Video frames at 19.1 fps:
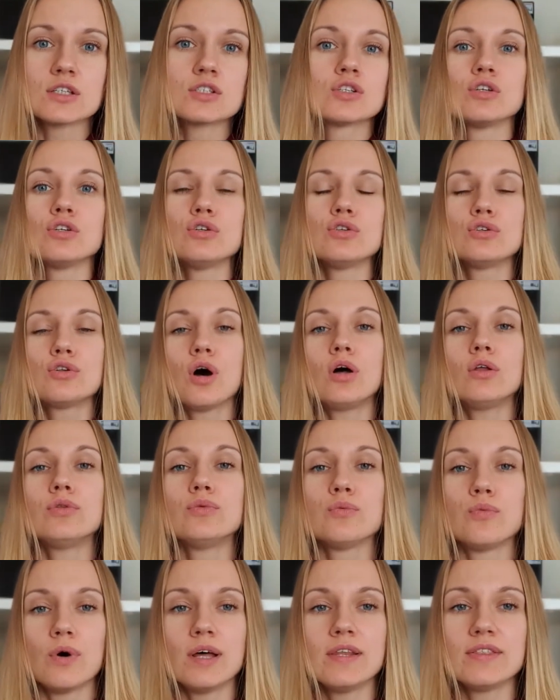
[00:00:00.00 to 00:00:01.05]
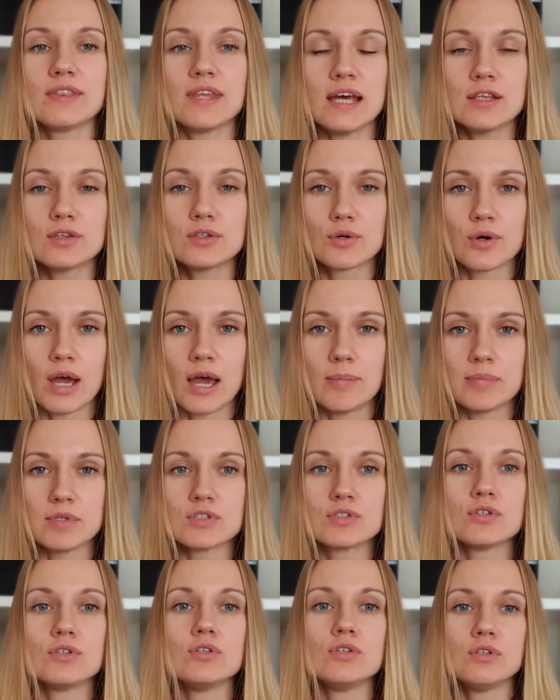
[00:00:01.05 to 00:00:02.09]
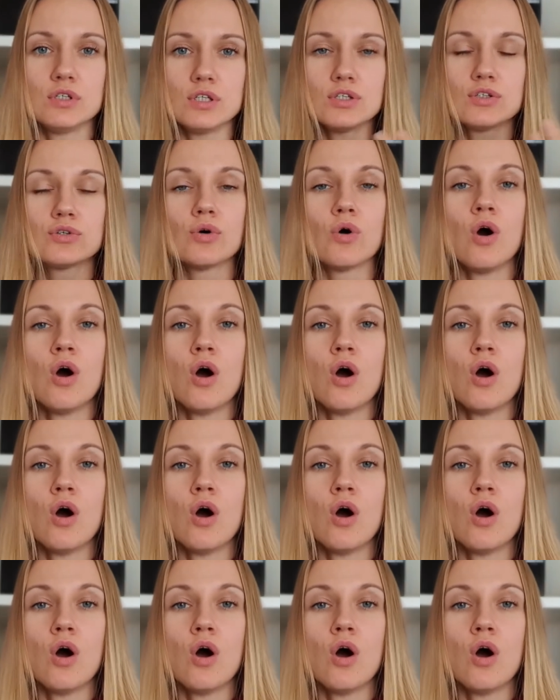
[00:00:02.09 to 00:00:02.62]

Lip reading: So you don't want that to happen. So you need to